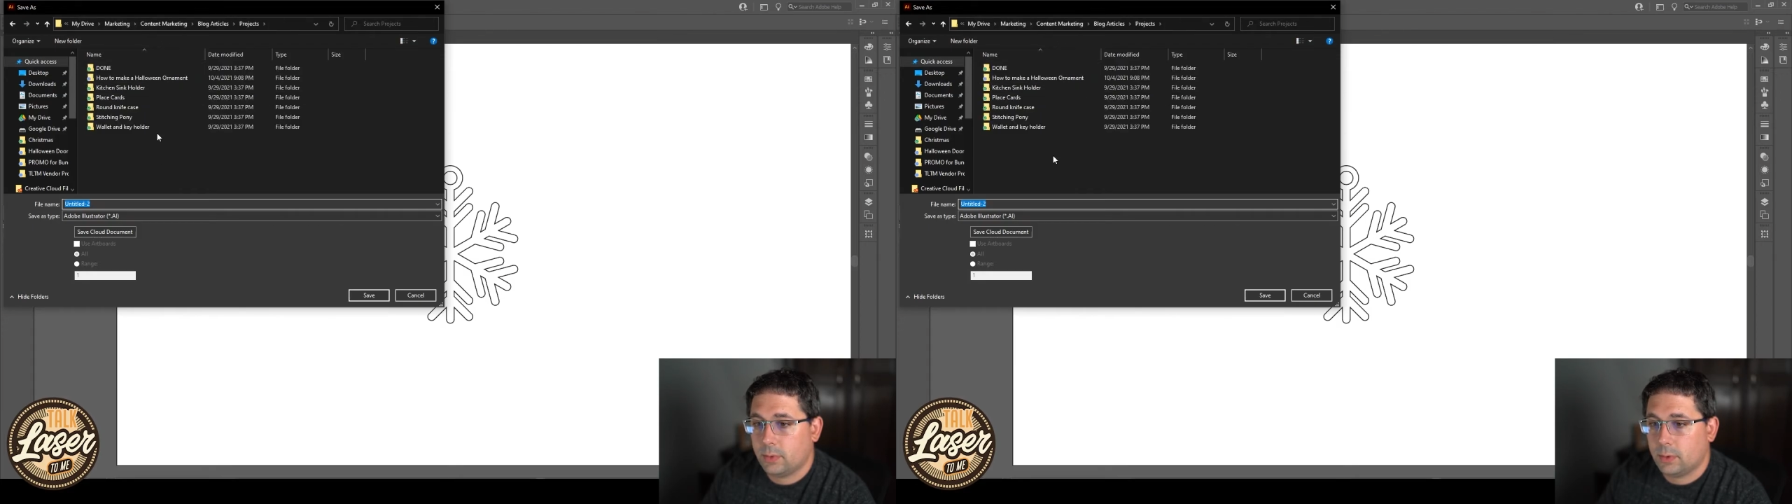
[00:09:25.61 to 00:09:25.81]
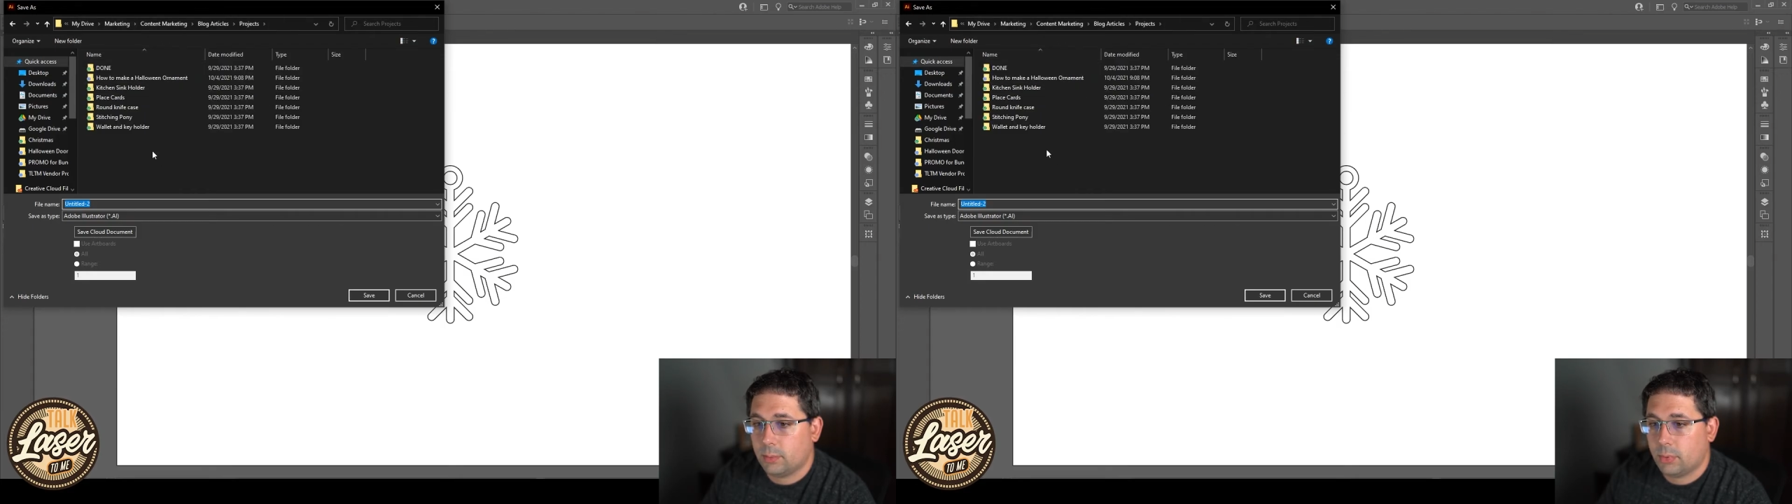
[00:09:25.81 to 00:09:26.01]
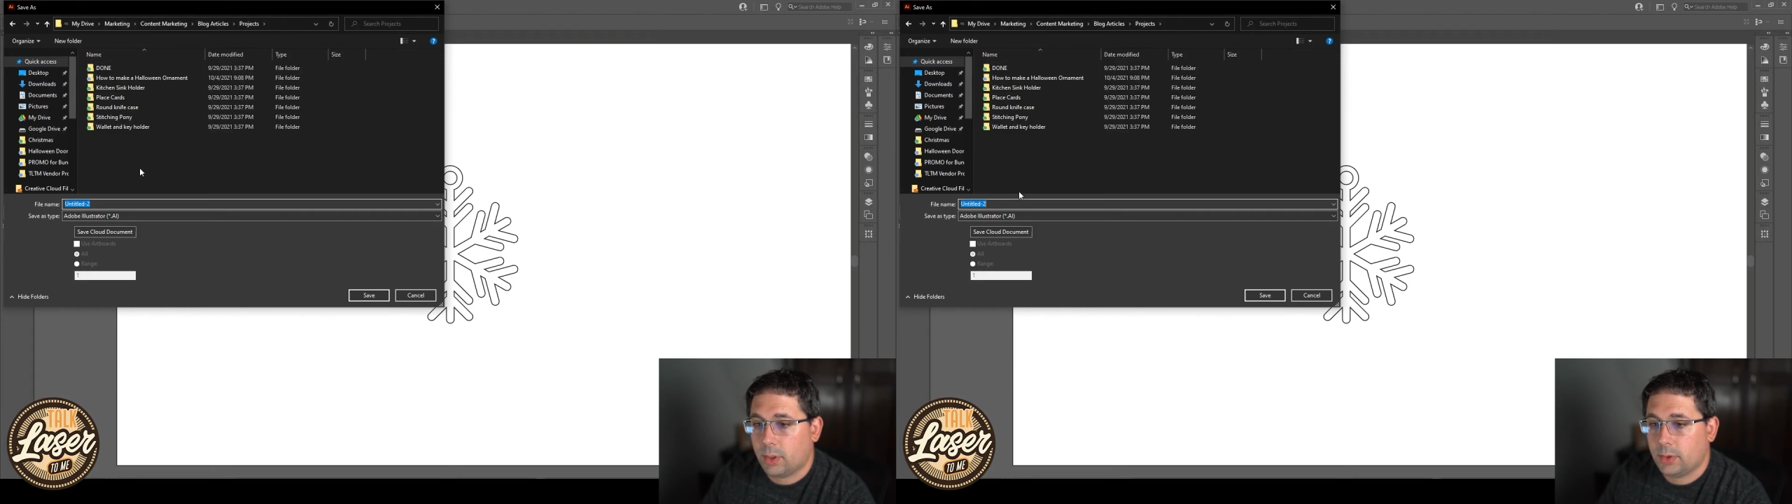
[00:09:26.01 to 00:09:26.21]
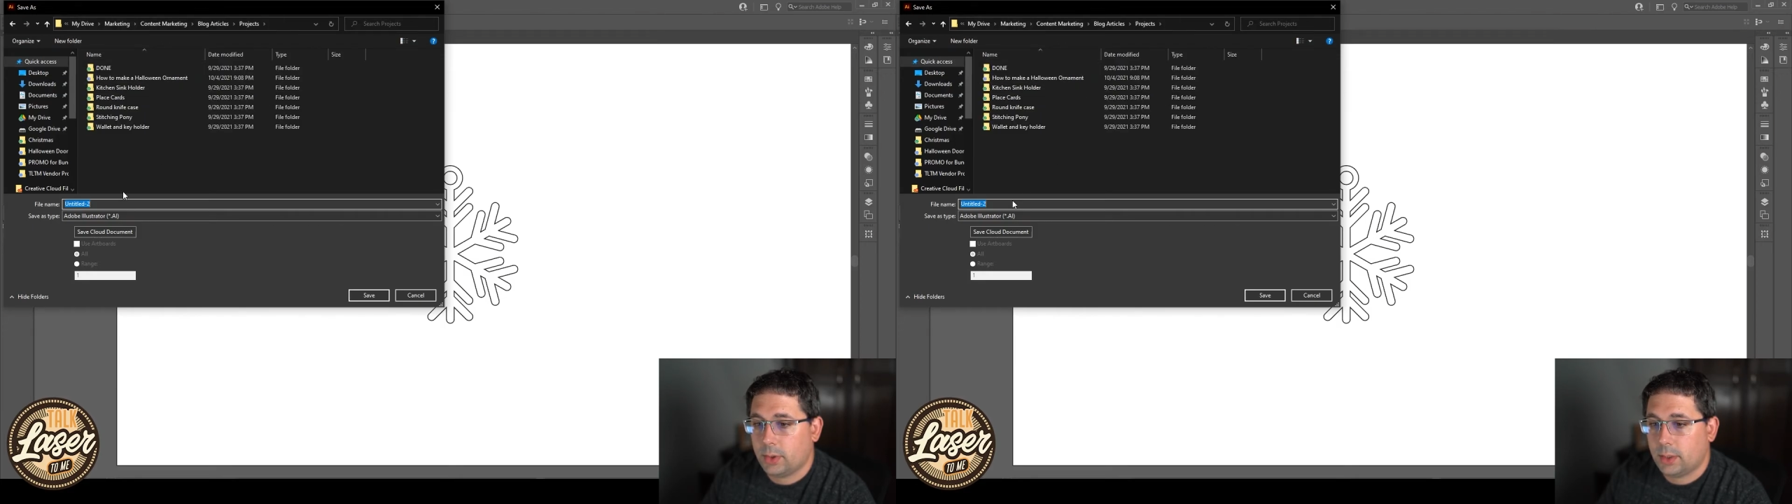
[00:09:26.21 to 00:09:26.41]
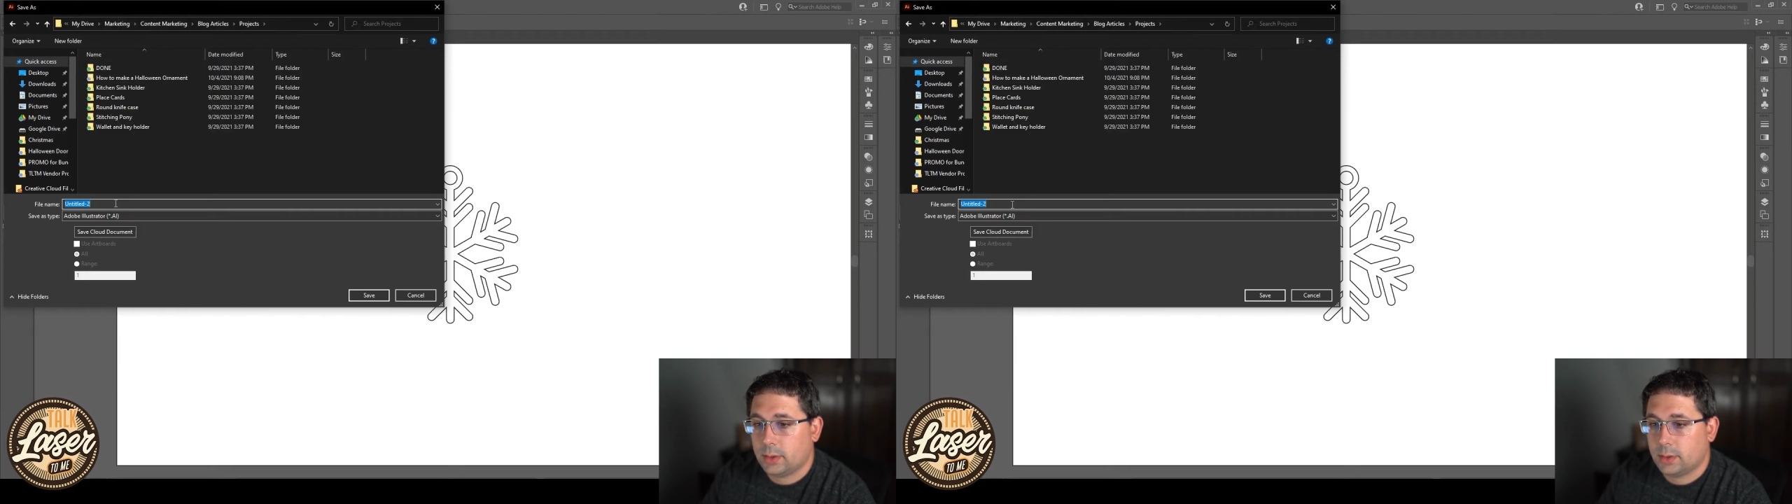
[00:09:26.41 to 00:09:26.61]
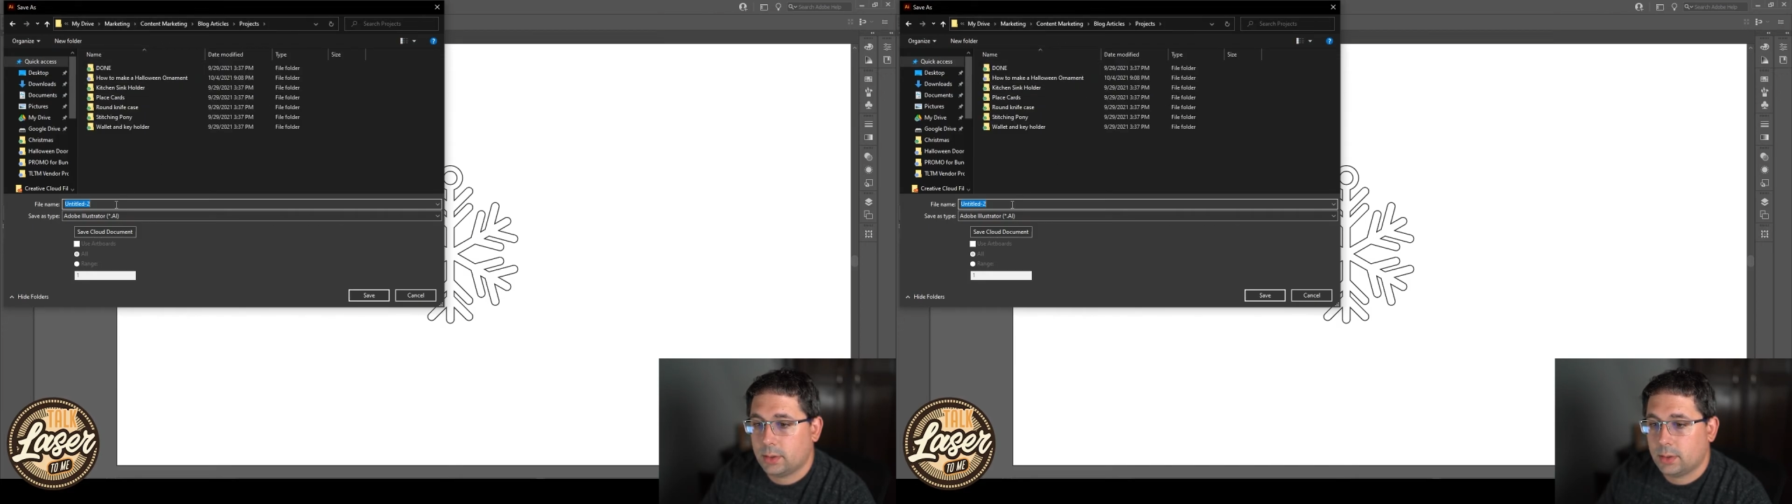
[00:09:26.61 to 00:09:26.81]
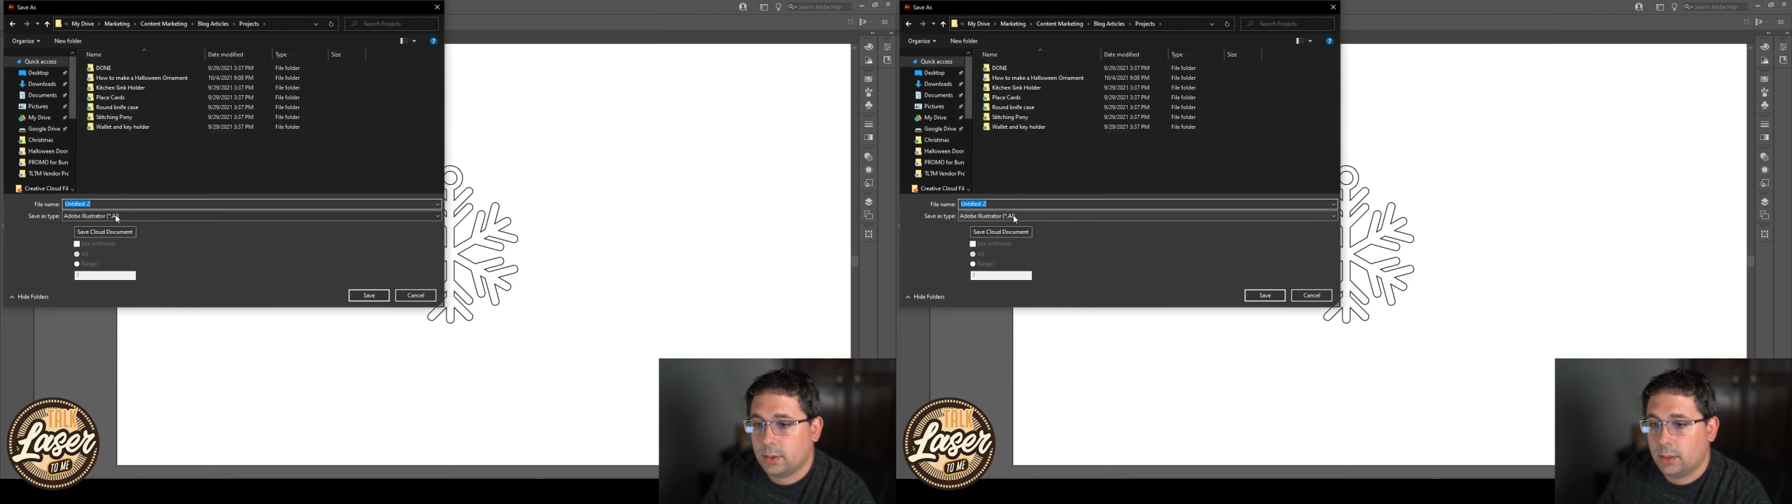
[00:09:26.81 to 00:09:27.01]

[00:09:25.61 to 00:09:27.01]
We'll go to Projects.